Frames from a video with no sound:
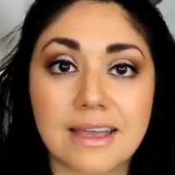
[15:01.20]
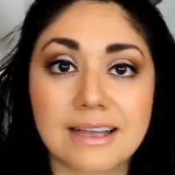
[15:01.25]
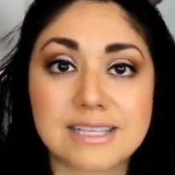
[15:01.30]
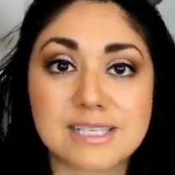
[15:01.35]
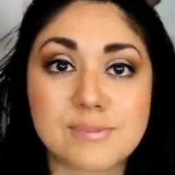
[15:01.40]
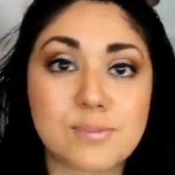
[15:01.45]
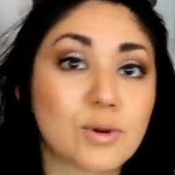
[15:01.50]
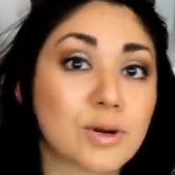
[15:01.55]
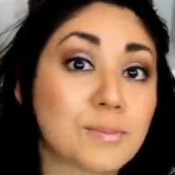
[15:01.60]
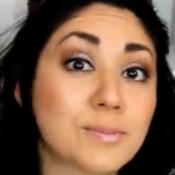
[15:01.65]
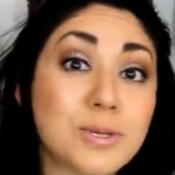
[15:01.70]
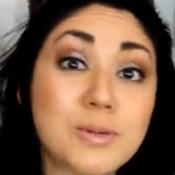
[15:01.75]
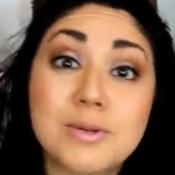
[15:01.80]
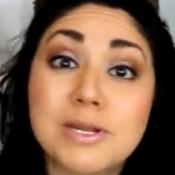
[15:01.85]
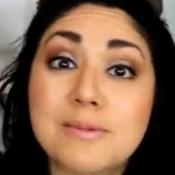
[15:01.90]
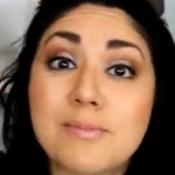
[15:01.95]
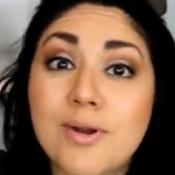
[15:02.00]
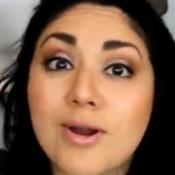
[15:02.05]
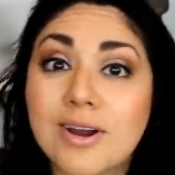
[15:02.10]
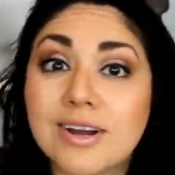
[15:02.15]
gets more
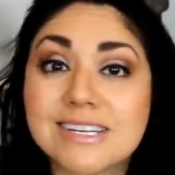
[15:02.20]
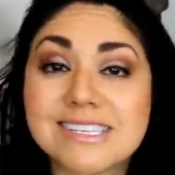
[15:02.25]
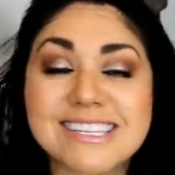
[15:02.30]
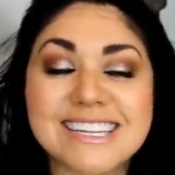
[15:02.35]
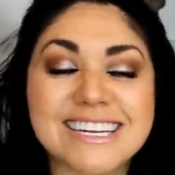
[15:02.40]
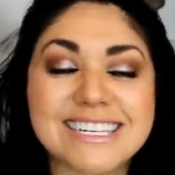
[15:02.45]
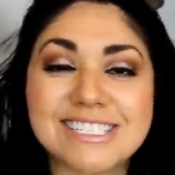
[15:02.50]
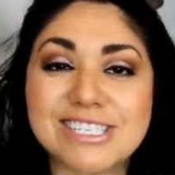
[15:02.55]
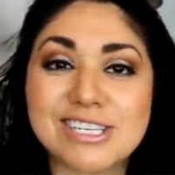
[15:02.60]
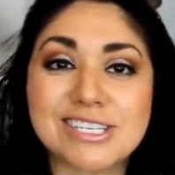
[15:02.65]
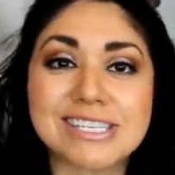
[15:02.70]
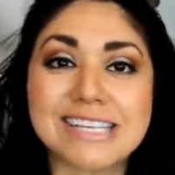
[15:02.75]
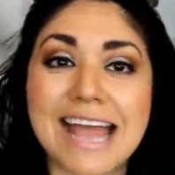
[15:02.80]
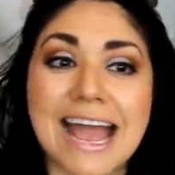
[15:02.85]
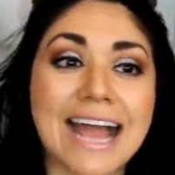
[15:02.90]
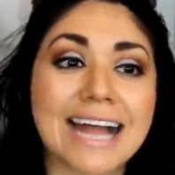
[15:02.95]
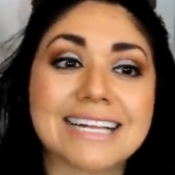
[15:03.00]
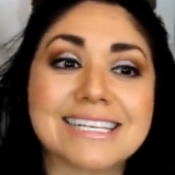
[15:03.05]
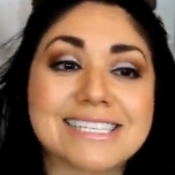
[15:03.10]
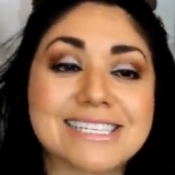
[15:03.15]
beauty marks, then it just
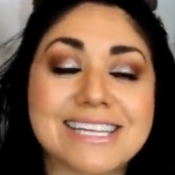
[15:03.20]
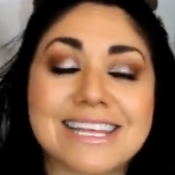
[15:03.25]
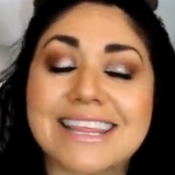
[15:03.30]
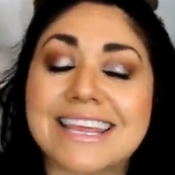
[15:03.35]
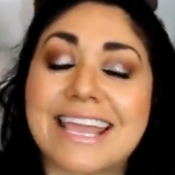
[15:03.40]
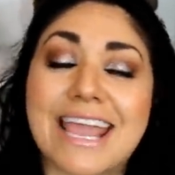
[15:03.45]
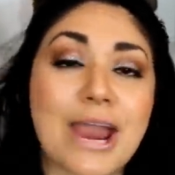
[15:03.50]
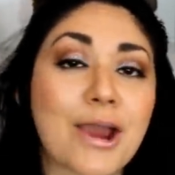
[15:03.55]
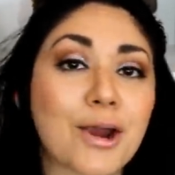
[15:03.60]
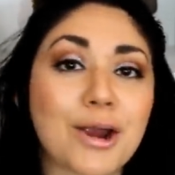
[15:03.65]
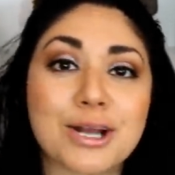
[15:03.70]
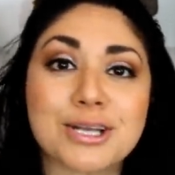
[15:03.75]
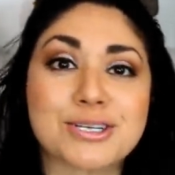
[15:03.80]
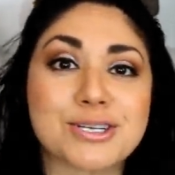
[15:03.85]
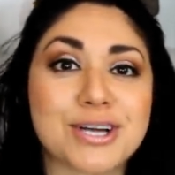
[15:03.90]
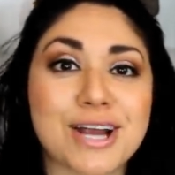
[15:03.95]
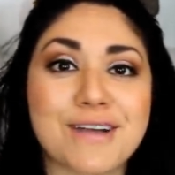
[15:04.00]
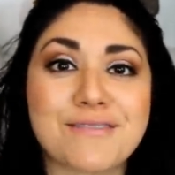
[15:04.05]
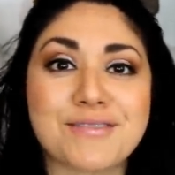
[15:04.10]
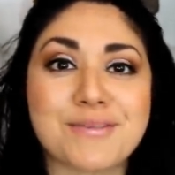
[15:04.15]
adds to the
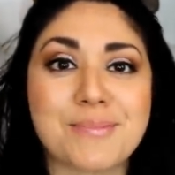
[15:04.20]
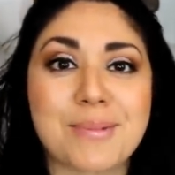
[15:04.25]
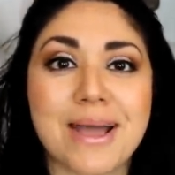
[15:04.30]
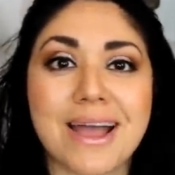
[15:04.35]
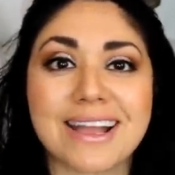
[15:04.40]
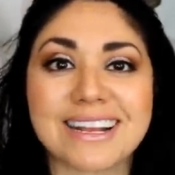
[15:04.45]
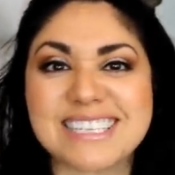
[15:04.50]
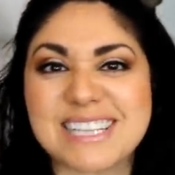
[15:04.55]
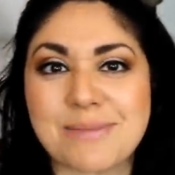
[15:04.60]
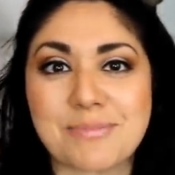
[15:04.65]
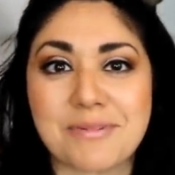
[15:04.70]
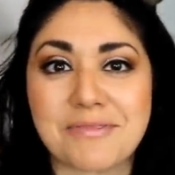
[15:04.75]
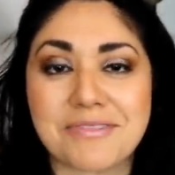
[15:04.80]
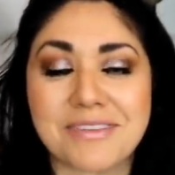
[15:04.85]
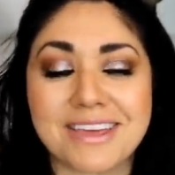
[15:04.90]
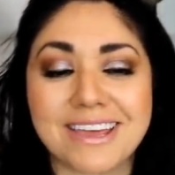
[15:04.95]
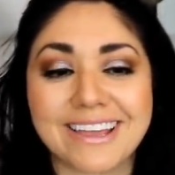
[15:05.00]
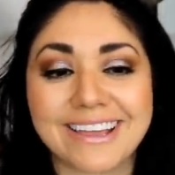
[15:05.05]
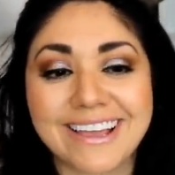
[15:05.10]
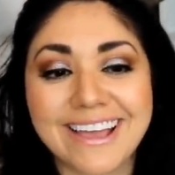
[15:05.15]
character of the bag type of
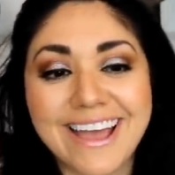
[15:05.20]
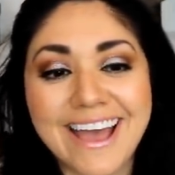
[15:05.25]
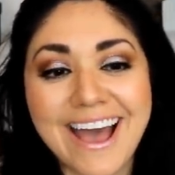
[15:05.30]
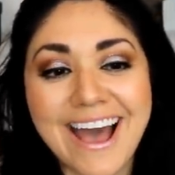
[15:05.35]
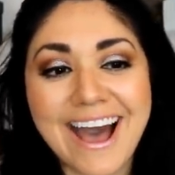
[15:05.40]
thing.